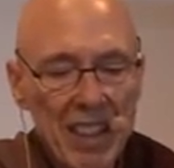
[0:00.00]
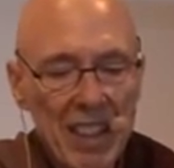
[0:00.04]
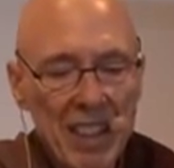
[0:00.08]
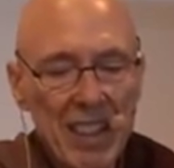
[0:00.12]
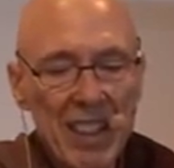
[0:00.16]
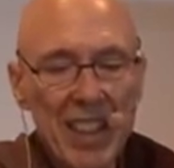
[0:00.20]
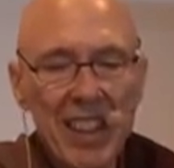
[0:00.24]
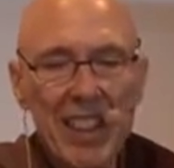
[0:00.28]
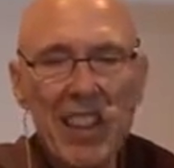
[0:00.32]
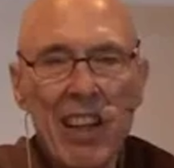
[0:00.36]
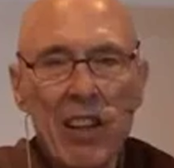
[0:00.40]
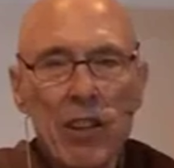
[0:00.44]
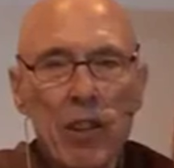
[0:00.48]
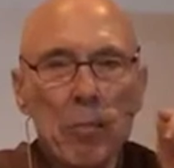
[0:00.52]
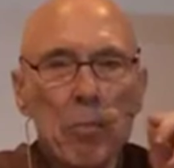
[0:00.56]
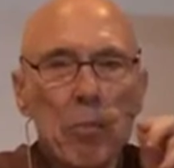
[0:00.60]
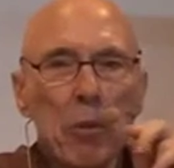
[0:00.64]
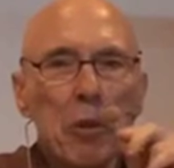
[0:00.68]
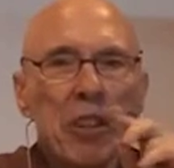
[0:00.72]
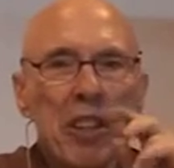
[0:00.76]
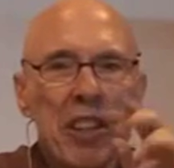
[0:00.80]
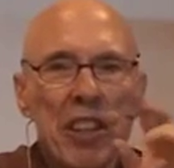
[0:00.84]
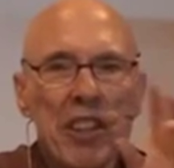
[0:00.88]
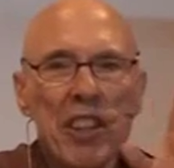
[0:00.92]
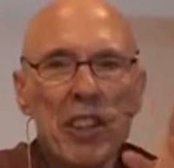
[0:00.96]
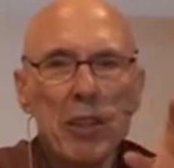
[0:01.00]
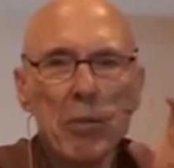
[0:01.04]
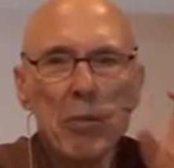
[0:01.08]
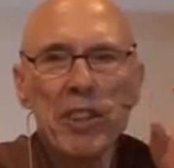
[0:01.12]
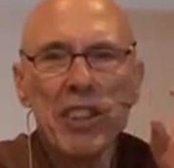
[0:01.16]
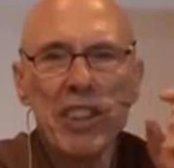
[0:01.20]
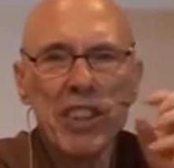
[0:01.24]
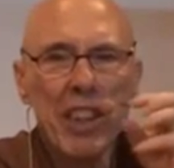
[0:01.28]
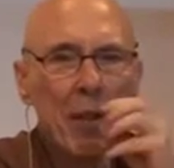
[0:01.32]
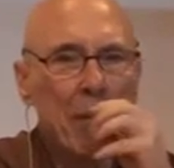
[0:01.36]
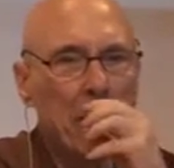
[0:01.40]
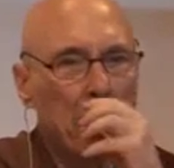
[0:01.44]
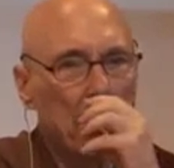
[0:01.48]
And now the Buddha, this would
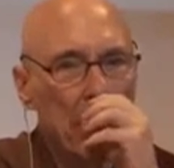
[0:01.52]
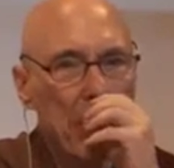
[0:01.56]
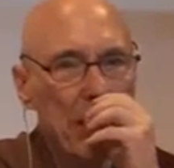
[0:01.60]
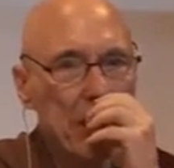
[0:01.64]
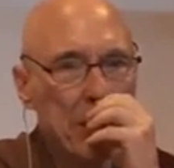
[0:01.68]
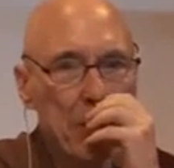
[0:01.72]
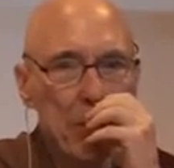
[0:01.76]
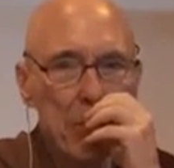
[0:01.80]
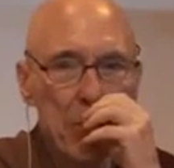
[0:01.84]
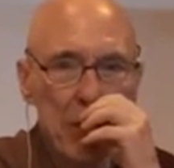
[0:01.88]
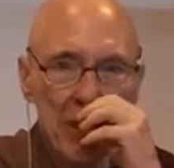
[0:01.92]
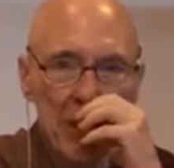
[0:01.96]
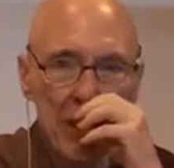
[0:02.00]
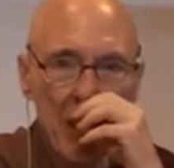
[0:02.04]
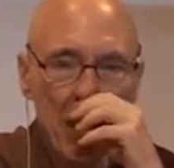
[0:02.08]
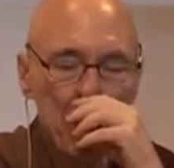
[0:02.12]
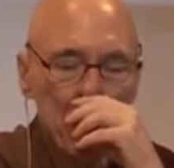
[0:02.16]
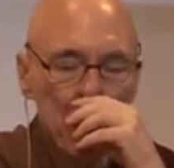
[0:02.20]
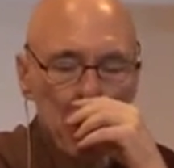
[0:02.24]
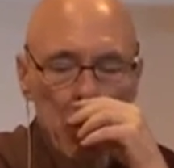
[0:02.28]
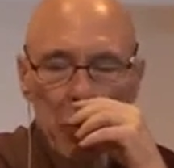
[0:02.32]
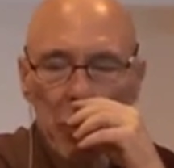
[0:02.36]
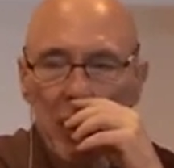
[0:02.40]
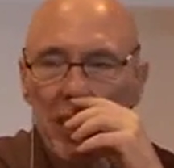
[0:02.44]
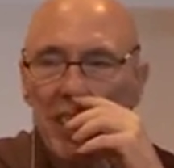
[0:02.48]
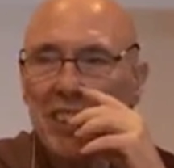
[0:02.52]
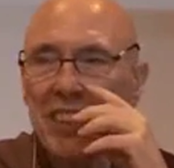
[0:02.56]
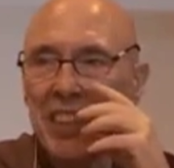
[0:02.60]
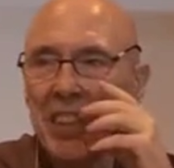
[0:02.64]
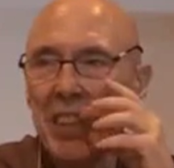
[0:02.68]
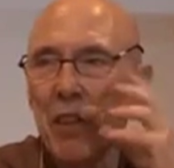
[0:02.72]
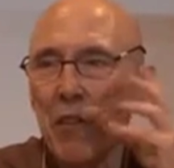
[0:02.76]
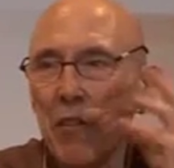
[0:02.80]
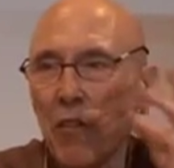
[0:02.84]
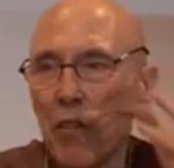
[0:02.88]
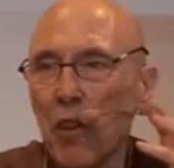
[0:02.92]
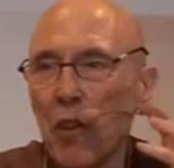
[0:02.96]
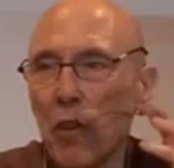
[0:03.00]
seem a bit presumptuous,
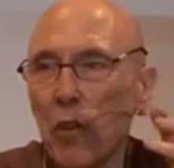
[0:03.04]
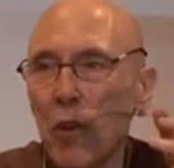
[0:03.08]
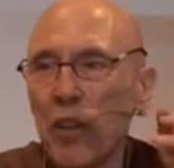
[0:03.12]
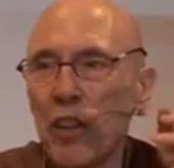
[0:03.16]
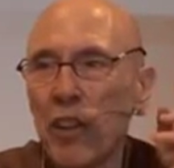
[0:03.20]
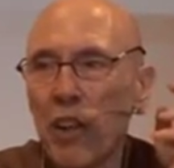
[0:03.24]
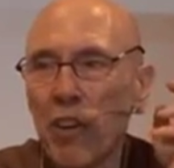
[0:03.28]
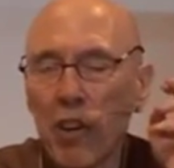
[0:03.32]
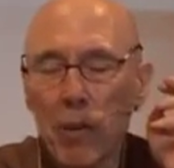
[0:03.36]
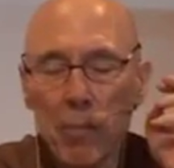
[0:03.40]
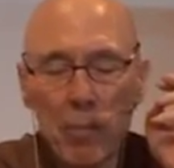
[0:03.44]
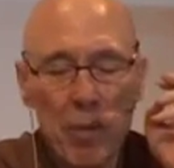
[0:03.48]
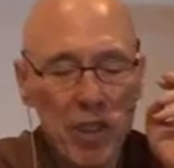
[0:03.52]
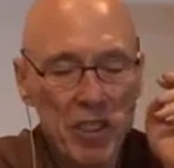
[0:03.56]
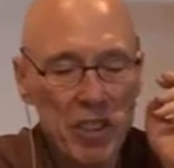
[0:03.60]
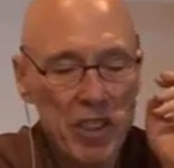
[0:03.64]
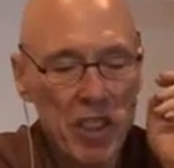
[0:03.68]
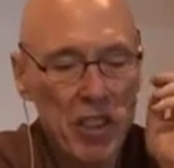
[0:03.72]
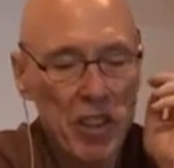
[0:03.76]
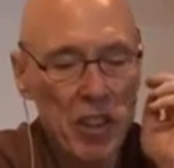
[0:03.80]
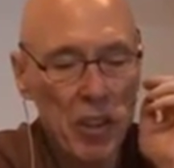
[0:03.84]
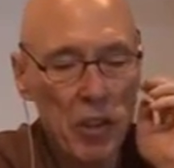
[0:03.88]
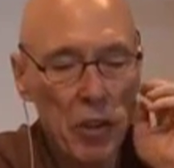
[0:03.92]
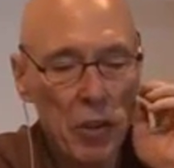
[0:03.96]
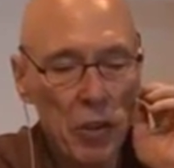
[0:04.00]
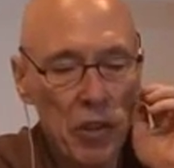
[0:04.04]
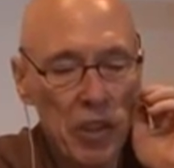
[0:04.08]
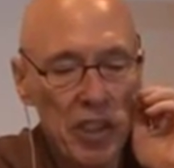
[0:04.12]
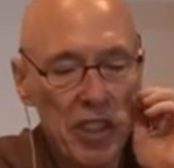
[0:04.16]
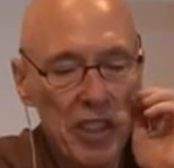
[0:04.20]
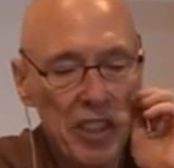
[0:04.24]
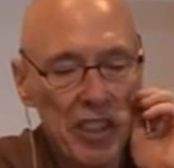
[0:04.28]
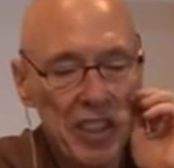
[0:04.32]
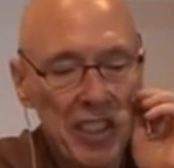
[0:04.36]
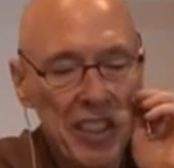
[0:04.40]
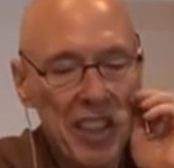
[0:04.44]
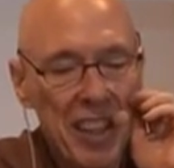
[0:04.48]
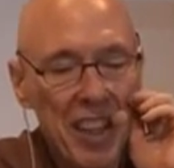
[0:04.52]
for an ordinary person to do
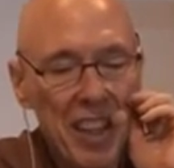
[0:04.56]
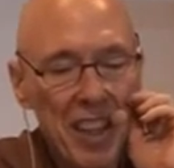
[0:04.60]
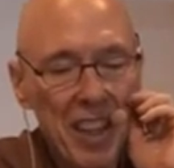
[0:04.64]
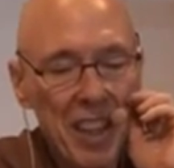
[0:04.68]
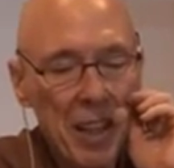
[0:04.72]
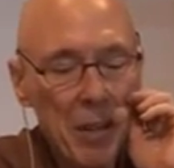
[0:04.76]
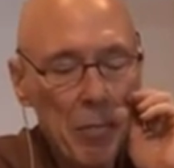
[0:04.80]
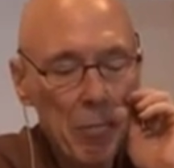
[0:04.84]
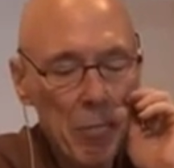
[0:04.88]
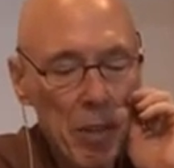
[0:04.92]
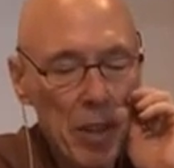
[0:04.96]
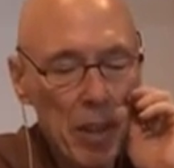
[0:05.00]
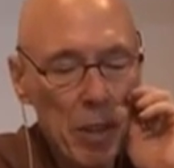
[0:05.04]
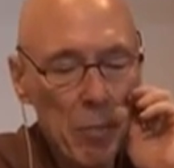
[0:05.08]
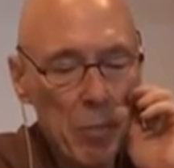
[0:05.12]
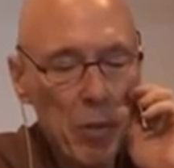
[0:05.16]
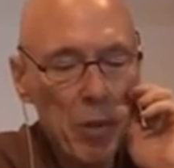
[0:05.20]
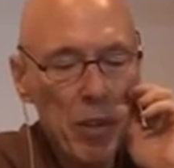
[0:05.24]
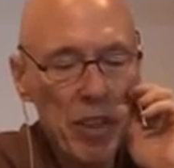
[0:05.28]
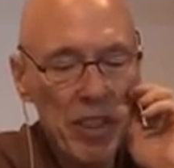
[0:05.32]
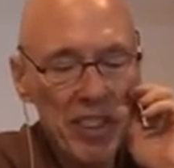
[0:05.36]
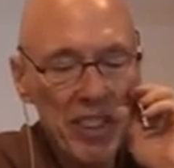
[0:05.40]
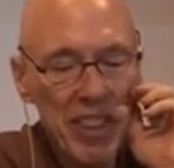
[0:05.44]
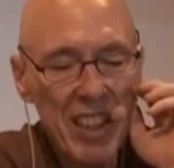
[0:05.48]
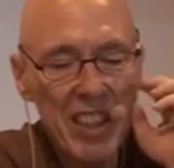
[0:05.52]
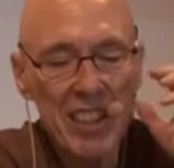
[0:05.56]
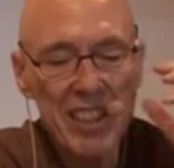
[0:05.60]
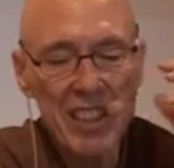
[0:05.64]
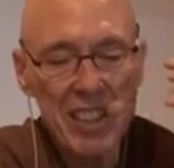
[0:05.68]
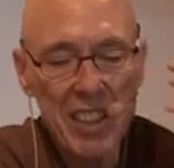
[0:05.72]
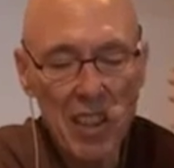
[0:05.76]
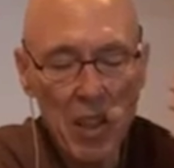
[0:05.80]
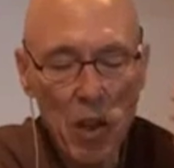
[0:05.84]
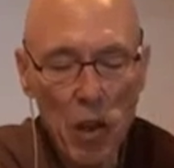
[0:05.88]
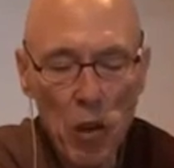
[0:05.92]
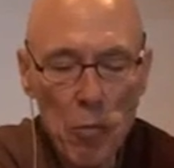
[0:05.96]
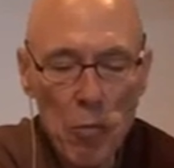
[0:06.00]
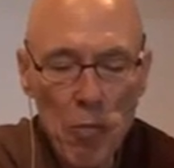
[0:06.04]
this. But the Buddha says,
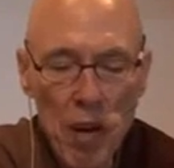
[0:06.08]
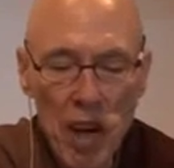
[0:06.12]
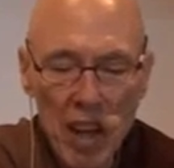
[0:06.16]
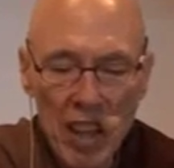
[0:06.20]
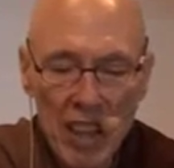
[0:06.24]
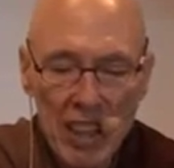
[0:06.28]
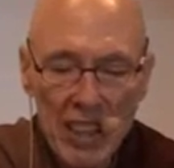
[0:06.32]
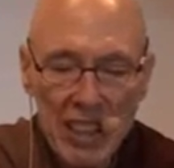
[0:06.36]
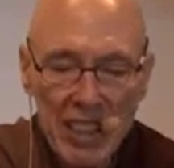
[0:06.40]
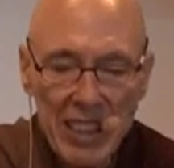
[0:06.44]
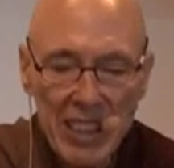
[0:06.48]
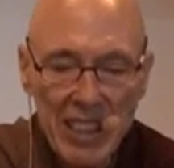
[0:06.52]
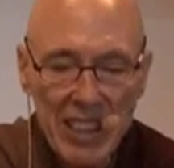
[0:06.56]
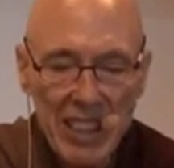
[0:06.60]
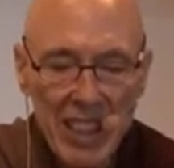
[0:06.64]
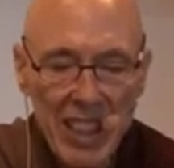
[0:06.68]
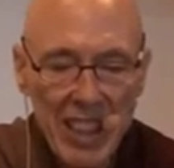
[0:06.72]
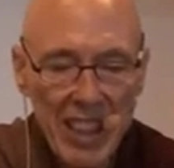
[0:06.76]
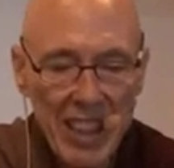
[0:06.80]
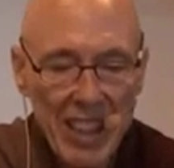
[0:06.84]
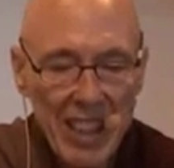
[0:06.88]
go monks.